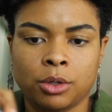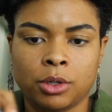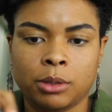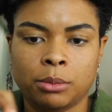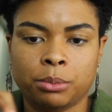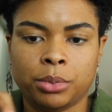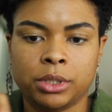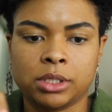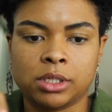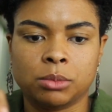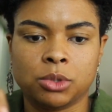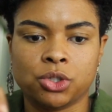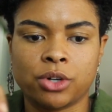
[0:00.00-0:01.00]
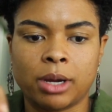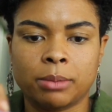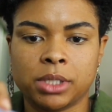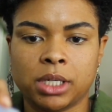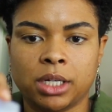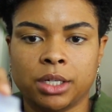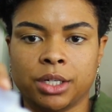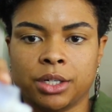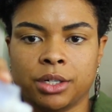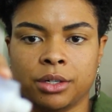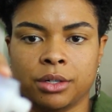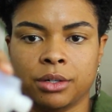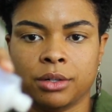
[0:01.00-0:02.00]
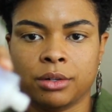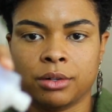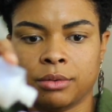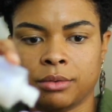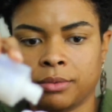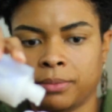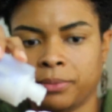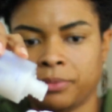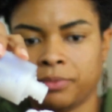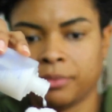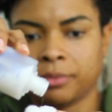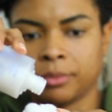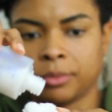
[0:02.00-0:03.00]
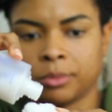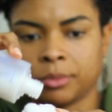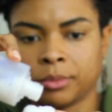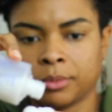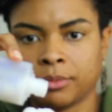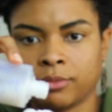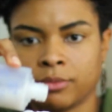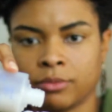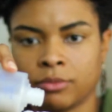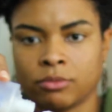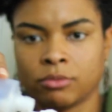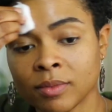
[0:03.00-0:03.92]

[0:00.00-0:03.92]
Cream Skin. It's a toner and moisturizer in one.